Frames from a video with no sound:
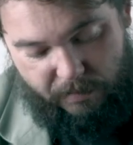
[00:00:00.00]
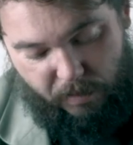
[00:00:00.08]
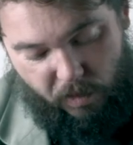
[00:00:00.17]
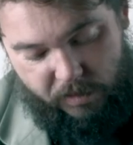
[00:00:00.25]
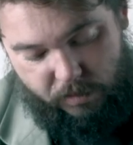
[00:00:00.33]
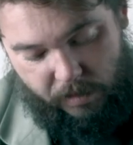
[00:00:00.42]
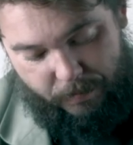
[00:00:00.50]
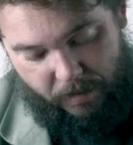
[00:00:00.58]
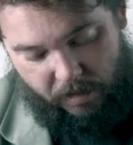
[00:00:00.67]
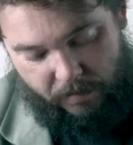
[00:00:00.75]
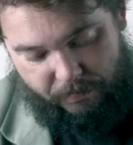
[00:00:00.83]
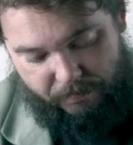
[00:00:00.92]
board
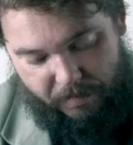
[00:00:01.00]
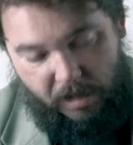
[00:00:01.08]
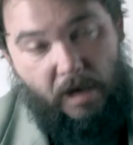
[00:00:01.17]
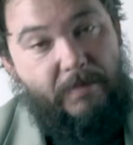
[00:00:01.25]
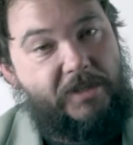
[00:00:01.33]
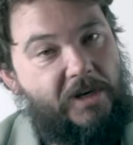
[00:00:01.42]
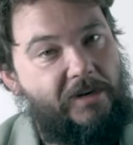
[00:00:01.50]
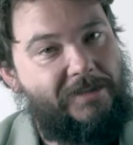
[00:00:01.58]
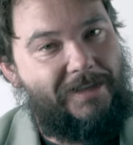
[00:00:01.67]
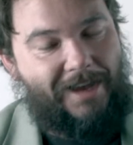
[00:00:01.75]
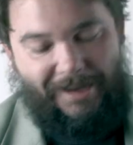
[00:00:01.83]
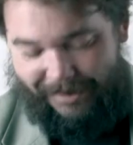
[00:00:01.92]
sweeper become a
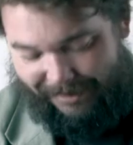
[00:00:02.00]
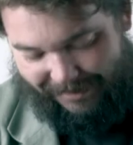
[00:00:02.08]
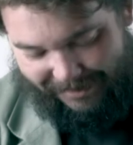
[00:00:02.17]
genocide?